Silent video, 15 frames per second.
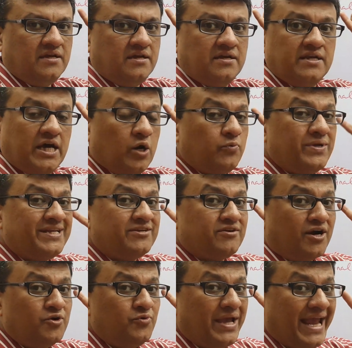Now, we did
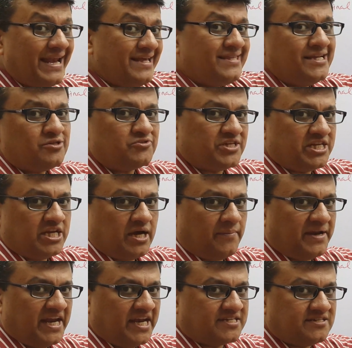not do anything to the
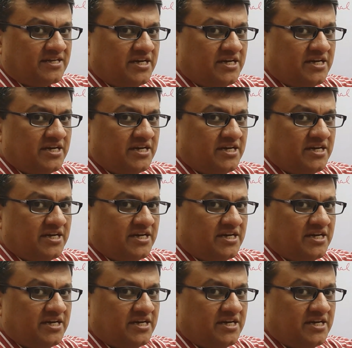denominator.